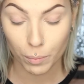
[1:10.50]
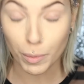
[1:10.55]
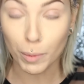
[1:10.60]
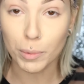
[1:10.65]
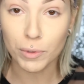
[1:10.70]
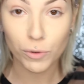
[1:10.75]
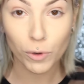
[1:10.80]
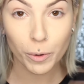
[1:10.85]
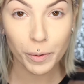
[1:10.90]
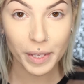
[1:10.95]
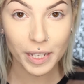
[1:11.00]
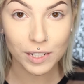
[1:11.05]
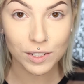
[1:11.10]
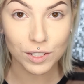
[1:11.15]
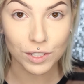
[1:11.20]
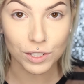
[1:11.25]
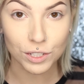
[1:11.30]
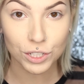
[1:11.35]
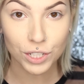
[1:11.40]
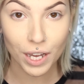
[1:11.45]
But before we get
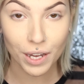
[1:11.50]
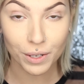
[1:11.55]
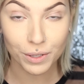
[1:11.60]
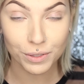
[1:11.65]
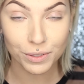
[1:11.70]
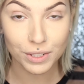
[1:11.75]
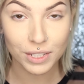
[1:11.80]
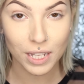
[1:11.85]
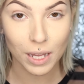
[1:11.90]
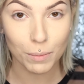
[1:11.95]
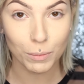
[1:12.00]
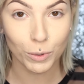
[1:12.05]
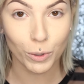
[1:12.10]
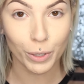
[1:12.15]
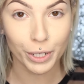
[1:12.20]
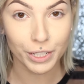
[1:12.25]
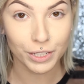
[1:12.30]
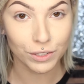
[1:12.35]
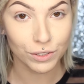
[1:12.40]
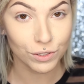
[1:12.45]
into the shadows, I'm
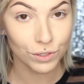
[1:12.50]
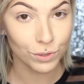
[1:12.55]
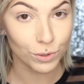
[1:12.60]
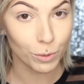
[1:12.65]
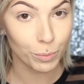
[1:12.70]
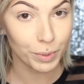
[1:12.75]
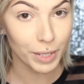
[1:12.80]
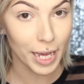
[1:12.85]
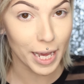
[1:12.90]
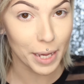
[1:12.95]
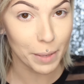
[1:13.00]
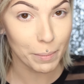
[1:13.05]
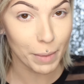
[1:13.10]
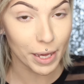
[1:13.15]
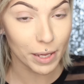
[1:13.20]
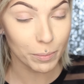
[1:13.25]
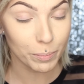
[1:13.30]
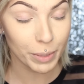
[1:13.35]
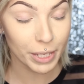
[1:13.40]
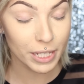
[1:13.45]
going to apply
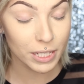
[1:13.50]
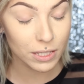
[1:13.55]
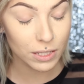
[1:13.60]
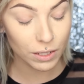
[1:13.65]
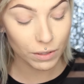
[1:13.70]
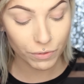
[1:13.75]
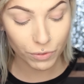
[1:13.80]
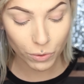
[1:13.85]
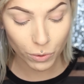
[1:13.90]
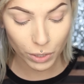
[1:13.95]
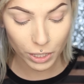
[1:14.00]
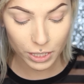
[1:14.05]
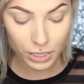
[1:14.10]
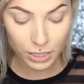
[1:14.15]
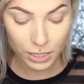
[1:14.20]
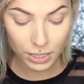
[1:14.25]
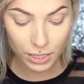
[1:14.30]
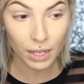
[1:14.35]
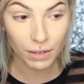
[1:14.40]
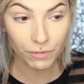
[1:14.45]
my base, of course.